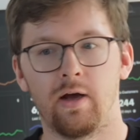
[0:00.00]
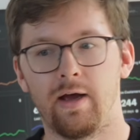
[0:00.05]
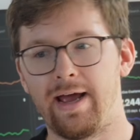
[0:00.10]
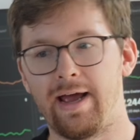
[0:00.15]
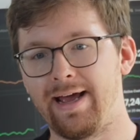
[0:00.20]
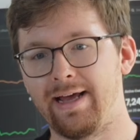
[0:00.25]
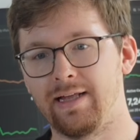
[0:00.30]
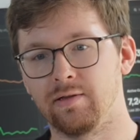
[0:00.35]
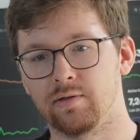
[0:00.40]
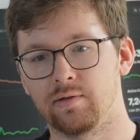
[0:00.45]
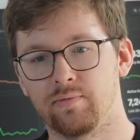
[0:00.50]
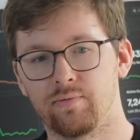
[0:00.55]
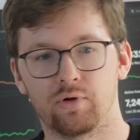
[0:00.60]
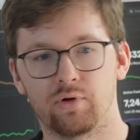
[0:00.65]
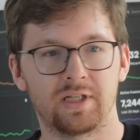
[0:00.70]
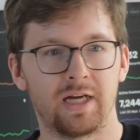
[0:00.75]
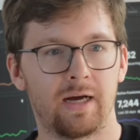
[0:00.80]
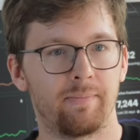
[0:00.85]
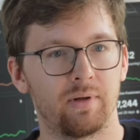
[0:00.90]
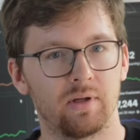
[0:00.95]
and for
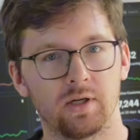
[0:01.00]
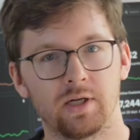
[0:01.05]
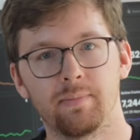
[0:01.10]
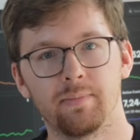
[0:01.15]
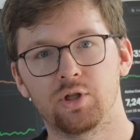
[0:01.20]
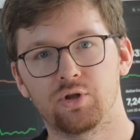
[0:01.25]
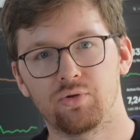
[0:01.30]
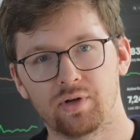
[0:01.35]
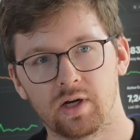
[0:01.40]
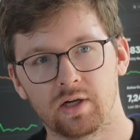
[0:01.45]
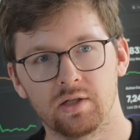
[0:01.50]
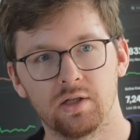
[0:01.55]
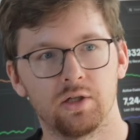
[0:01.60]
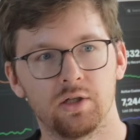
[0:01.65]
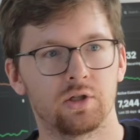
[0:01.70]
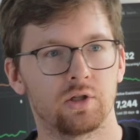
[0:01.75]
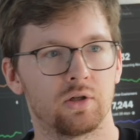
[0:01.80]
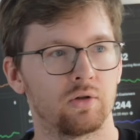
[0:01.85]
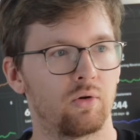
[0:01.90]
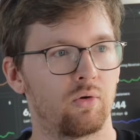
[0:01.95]
example image
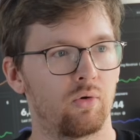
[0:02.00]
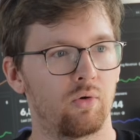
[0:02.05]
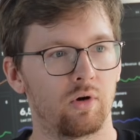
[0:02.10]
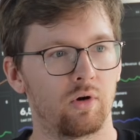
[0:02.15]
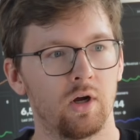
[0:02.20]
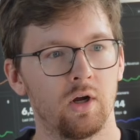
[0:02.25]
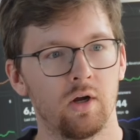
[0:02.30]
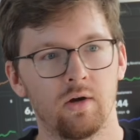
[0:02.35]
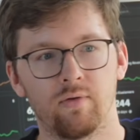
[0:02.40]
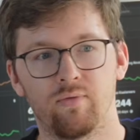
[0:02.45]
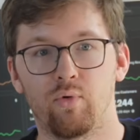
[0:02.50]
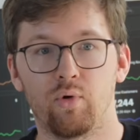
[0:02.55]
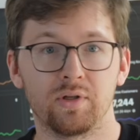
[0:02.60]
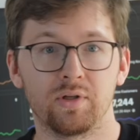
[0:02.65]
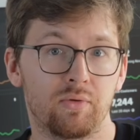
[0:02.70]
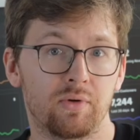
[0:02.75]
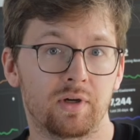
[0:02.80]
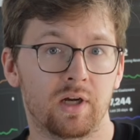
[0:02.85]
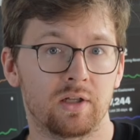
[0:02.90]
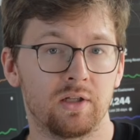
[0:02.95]
recognition or
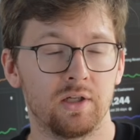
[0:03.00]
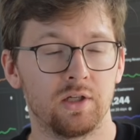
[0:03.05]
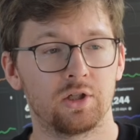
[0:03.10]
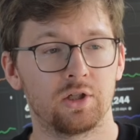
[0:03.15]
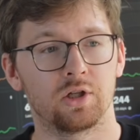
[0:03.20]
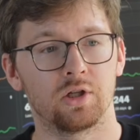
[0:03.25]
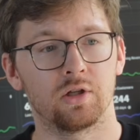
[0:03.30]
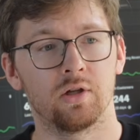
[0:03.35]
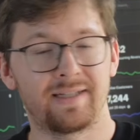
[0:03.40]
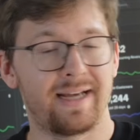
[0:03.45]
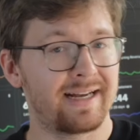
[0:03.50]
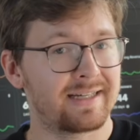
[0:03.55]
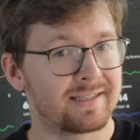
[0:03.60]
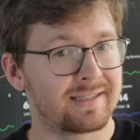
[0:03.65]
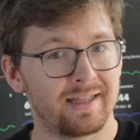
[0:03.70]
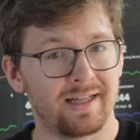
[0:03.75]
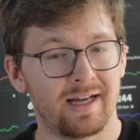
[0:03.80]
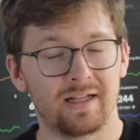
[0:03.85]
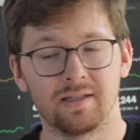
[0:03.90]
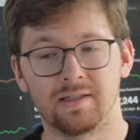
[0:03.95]
voice recognition, text
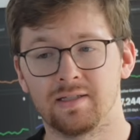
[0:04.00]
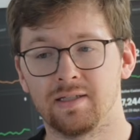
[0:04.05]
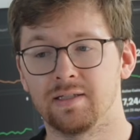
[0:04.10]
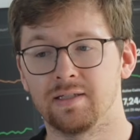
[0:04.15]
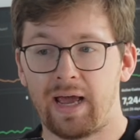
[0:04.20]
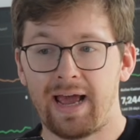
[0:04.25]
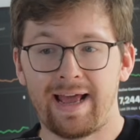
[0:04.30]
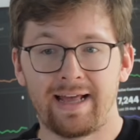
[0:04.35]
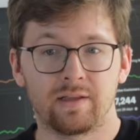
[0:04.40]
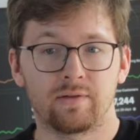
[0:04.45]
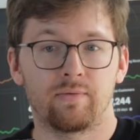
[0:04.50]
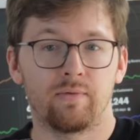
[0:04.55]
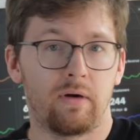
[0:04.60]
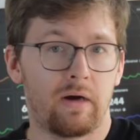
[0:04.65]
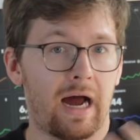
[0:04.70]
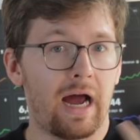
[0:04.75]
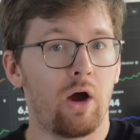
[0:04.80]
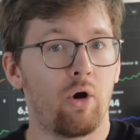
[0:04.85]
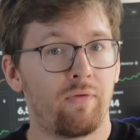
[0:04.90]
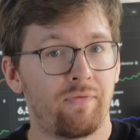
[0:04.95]
analysis, and
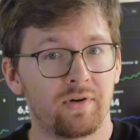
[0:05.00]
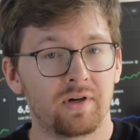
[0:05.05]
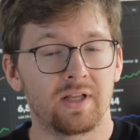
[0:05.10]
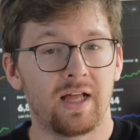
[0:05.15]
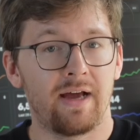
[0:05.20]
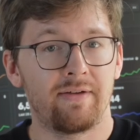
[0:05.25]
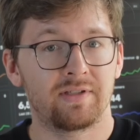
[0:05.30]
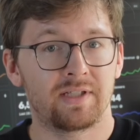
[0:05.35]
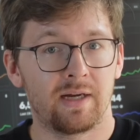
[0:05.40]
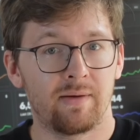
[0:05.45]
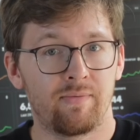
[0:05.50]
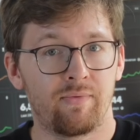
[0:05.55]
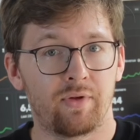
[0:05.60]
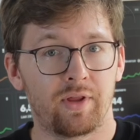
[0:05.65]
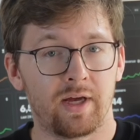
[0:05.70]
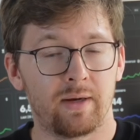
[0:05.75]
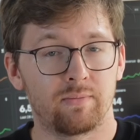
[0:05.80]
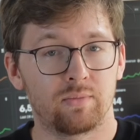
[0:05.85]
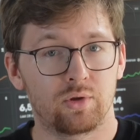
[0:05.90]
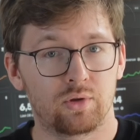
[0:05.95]
I offer lifetime for
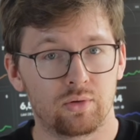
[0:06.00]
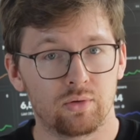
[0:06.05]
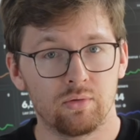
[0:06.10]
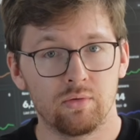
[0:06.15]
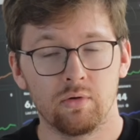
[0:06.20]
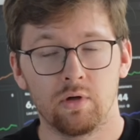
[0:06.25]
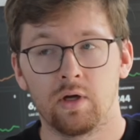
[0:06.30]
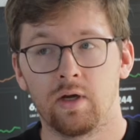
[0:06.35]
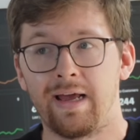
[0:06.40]
them too.